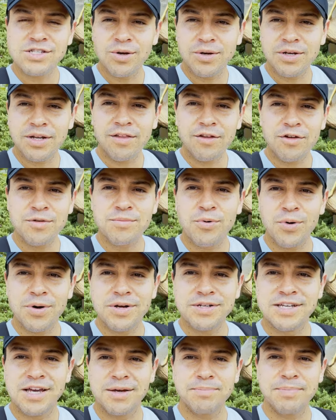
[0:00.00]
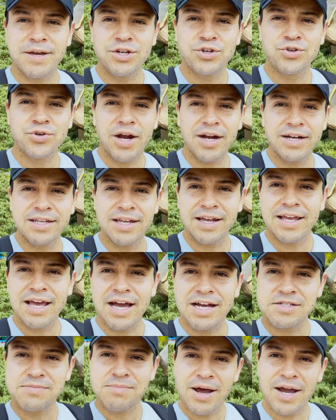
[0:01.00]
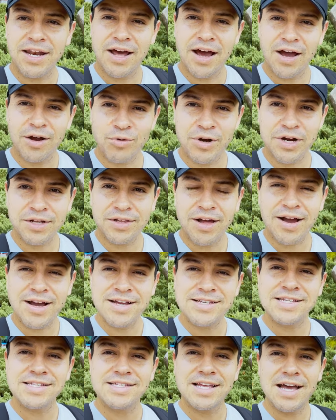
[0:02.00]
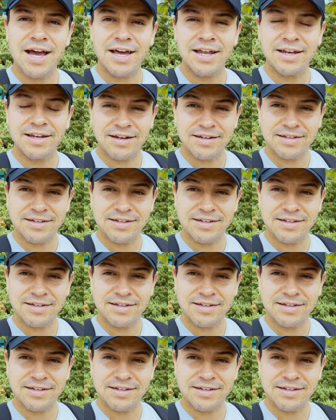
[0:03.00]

so another important tip and trick that guests might not realize is that